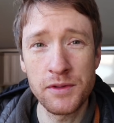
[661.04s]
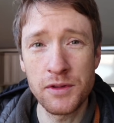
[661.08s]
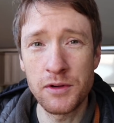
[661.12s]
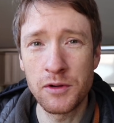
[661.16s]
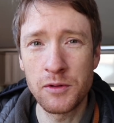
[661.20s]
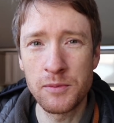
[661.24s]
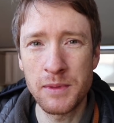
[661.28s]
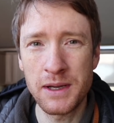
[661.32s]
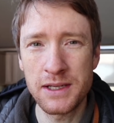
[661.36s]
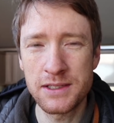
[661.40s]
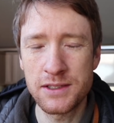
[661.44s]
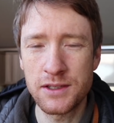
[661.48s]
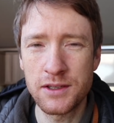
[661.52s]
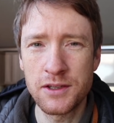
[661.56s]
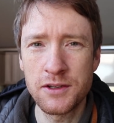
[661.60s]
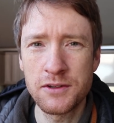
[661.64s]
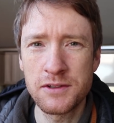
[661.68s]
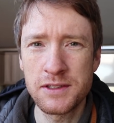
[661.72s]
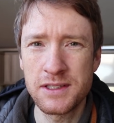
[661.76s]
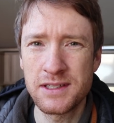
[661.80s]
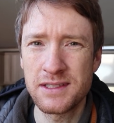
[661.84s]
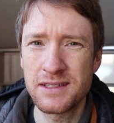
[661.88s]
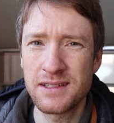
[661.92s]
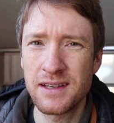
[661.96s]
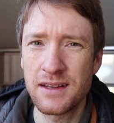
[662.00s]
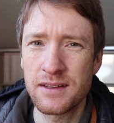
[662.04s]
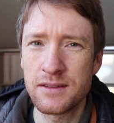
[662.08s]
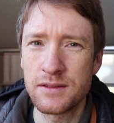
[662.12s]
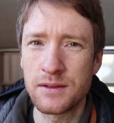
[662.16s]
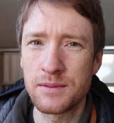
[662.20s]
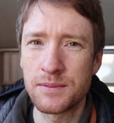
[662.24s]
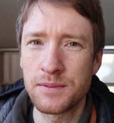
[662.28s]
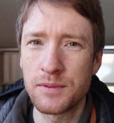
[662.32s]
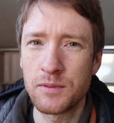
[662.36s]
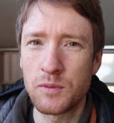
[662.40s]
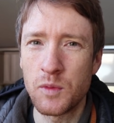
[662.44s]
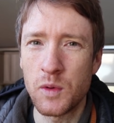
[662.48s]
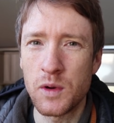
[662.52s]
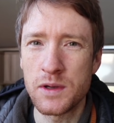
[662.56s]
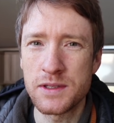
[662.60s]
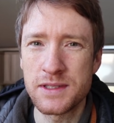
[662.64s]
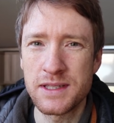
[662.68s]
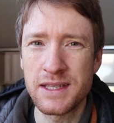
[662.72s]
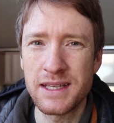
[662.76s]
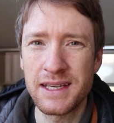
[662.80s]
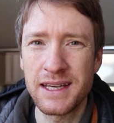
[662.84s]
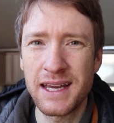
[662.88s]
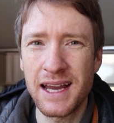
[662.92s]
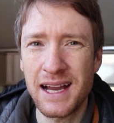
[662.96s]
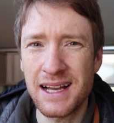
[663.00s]
with all my security setup was
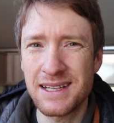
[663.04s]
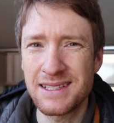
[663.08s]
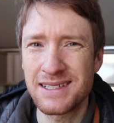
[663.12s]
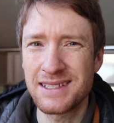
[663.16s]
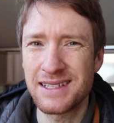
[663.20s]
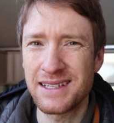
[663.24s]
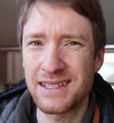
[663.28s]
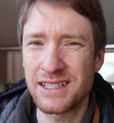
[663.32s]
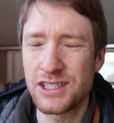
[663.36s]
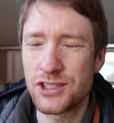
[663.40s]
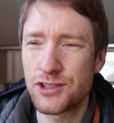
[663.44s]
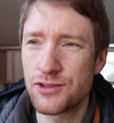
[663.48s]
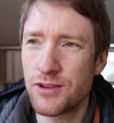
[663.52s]
the Cat6